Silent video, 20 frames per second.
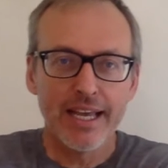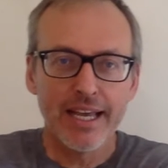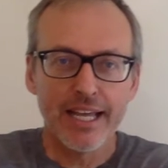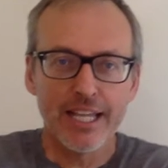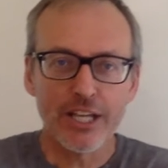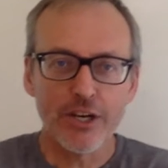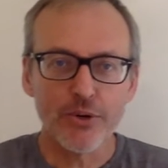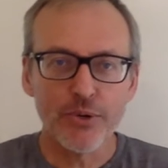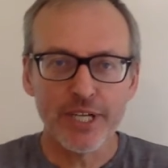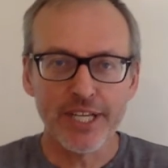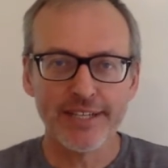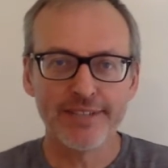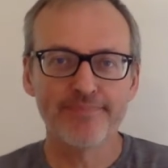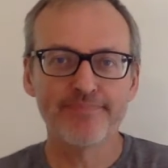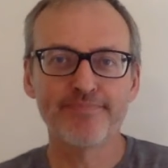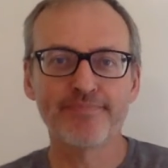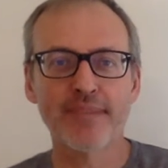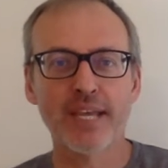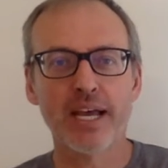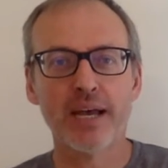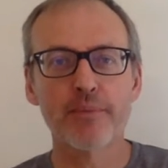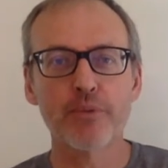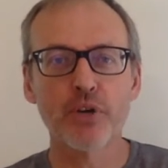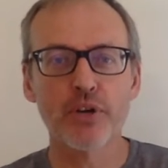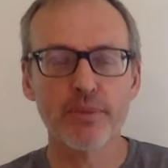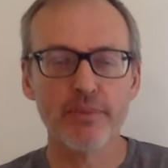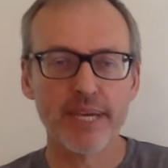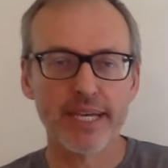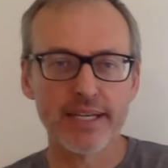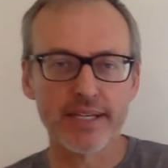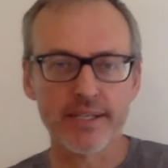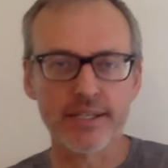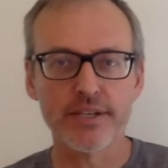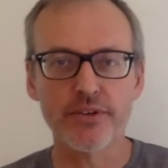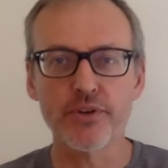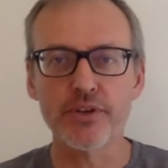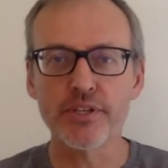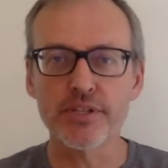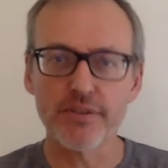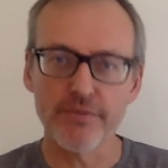Hello, I'm going to make a
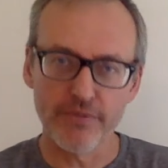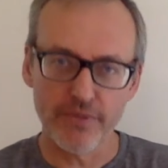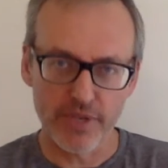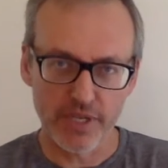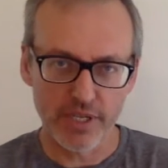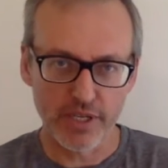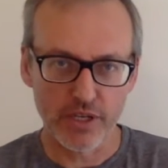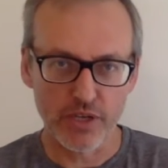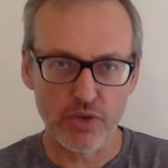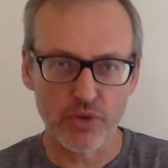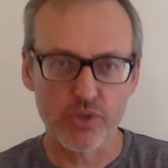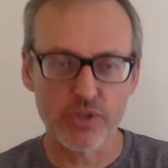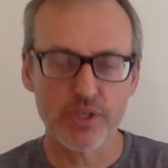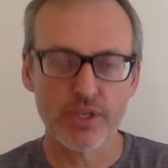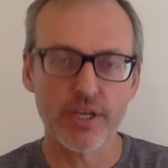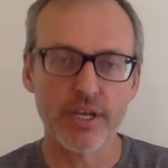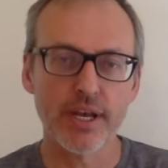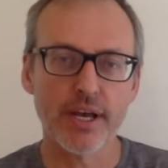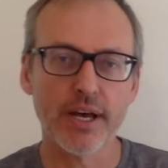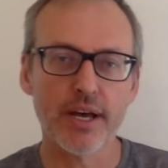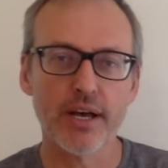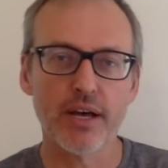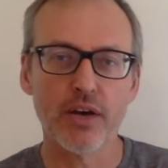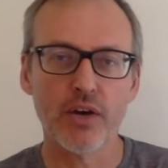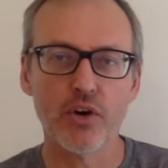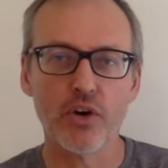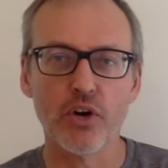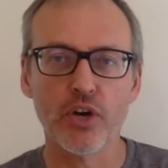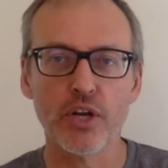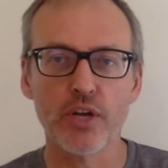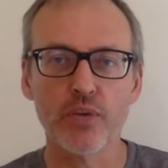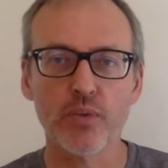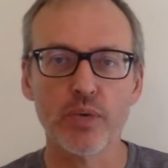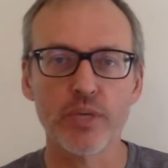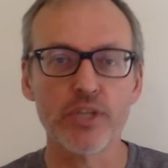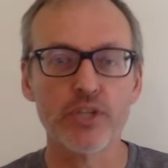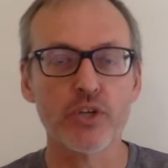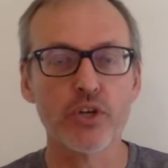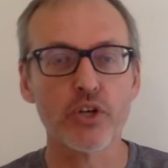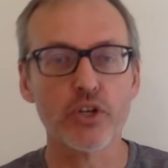series of videos on what
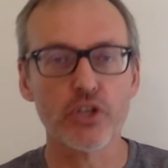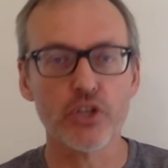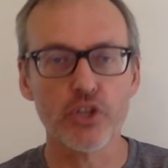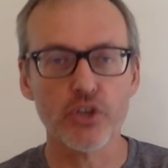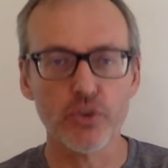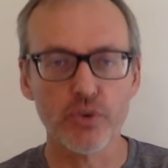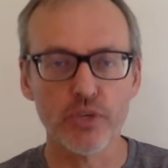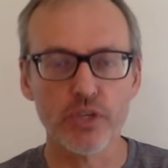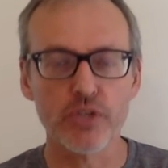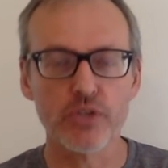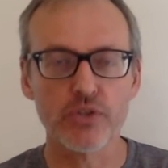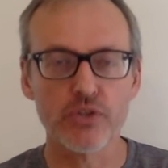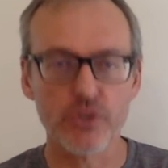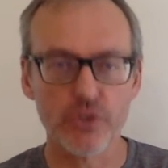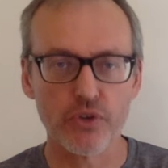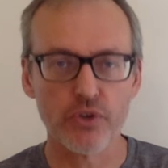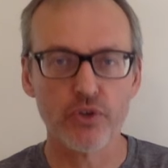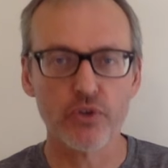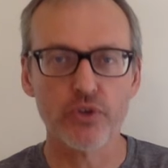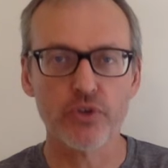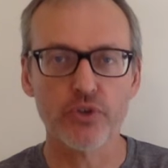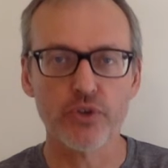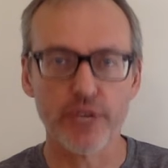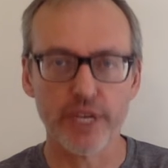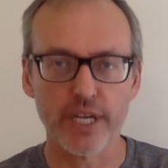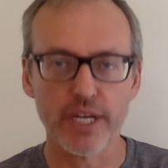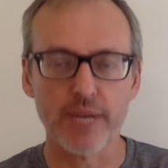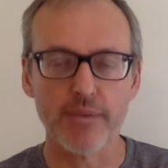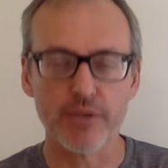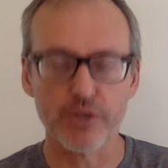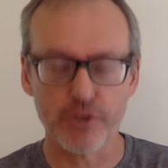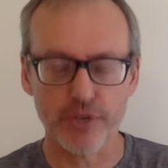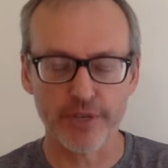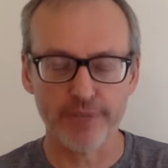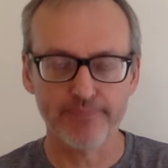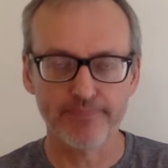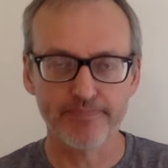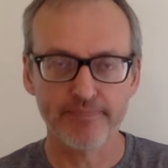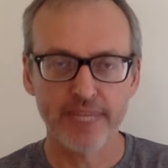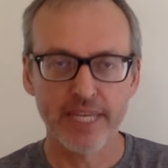is called unit circle trigonometry.
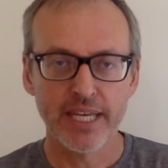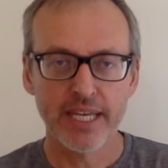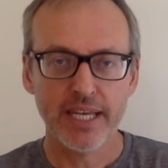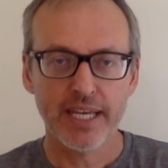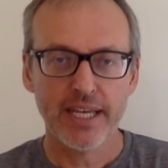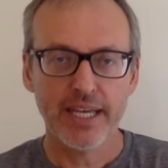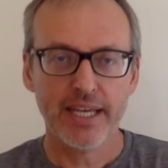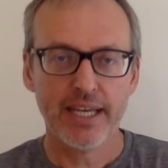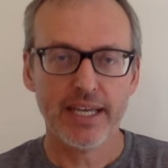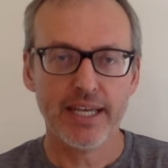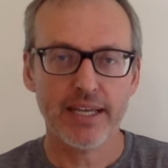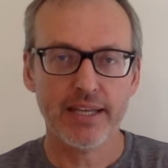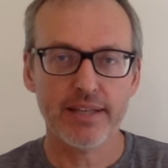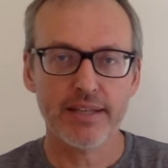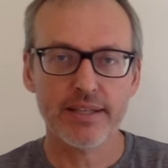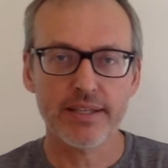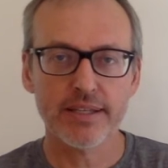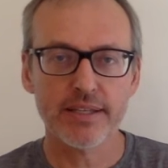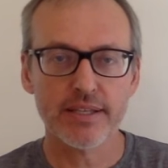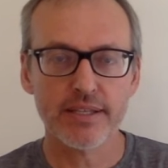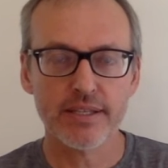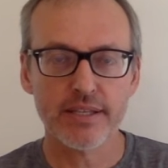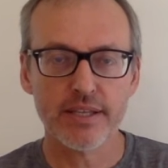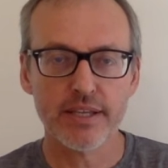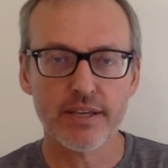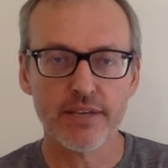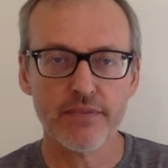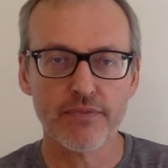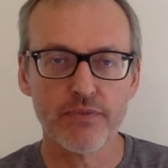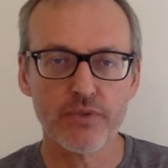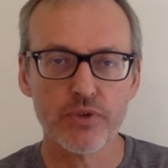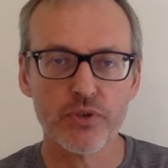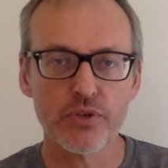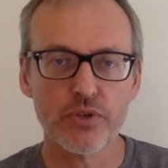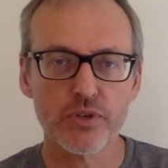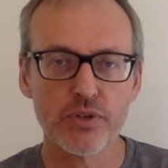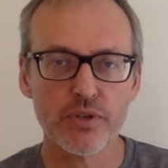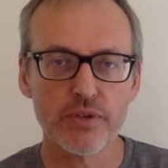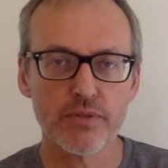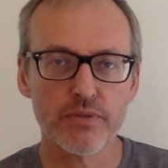And this is the
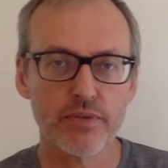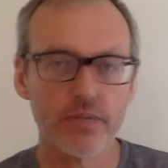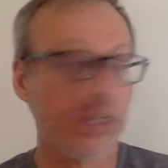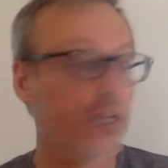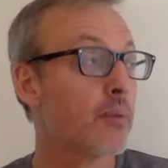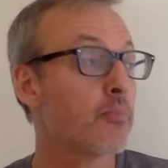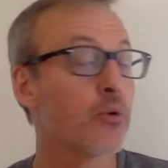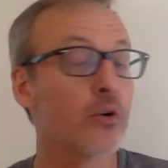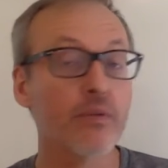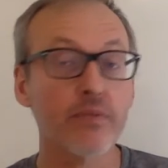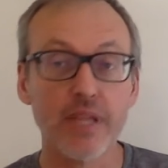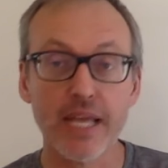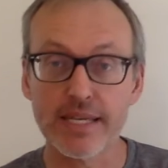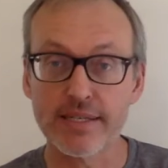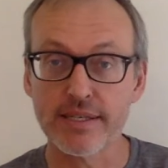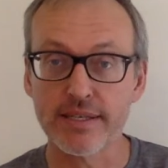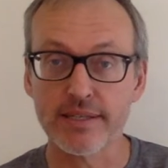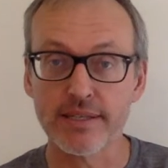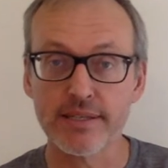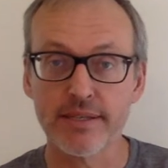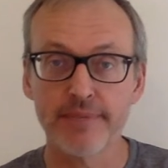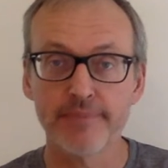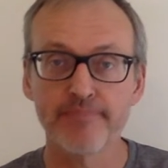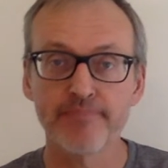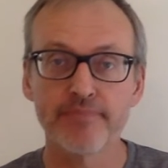first of a number of lessons.